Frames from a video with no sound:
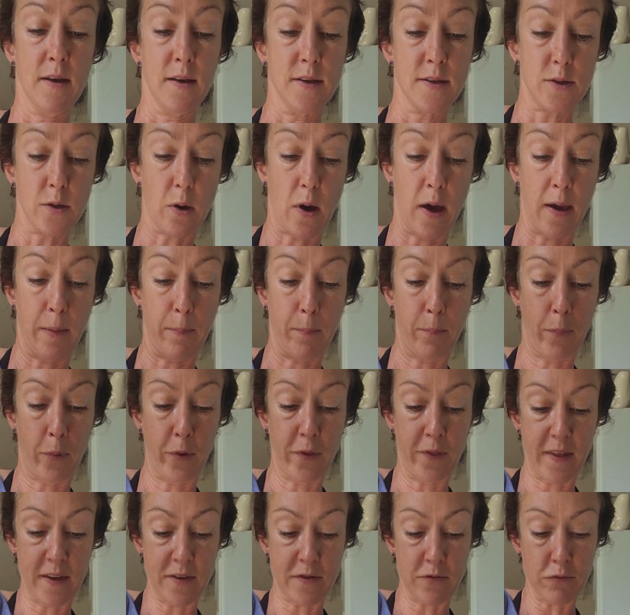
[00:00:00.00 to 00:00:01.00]
So I
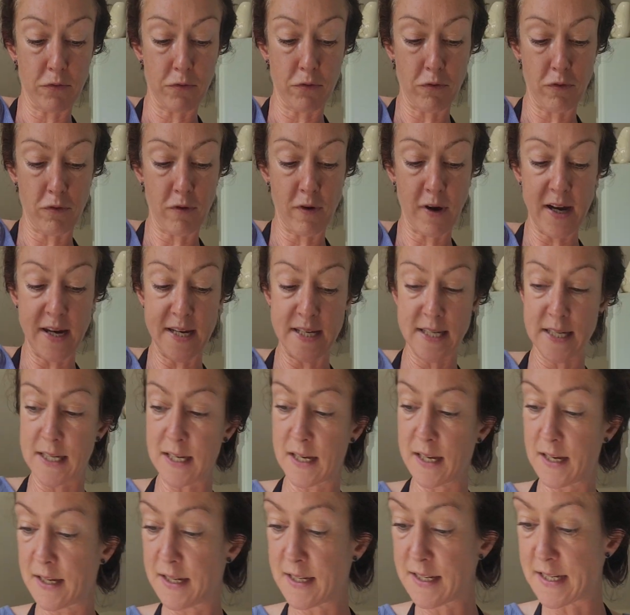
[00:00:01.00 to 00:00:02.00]
put this right
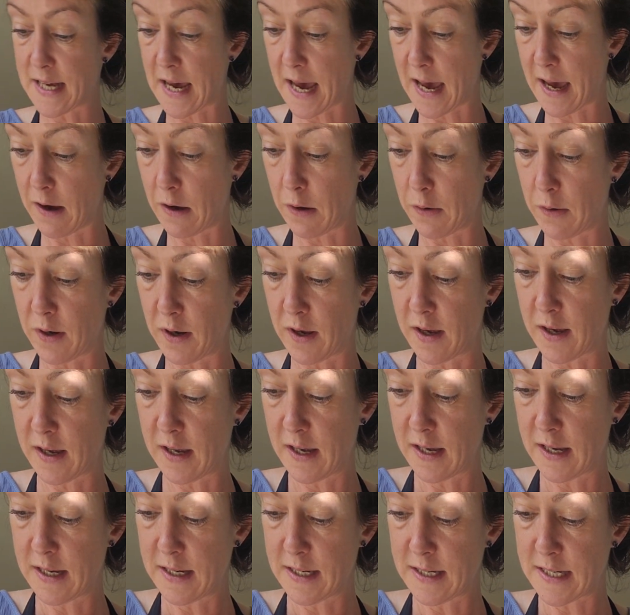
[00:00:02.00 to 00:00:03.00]
down
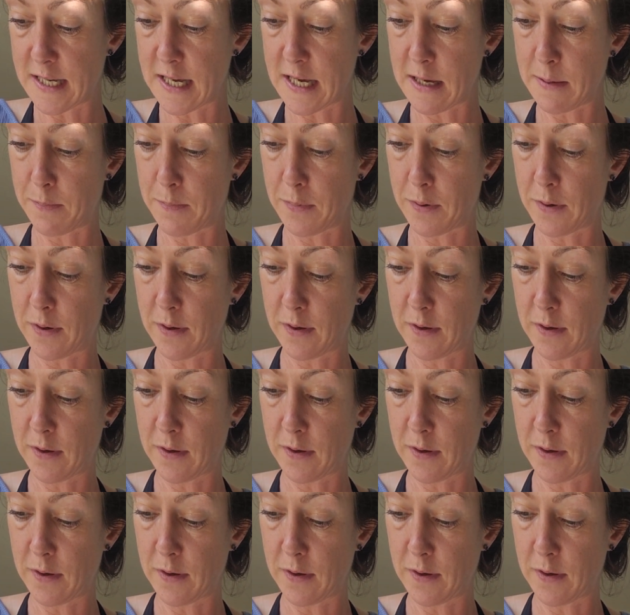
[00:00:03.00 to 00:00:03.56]
deep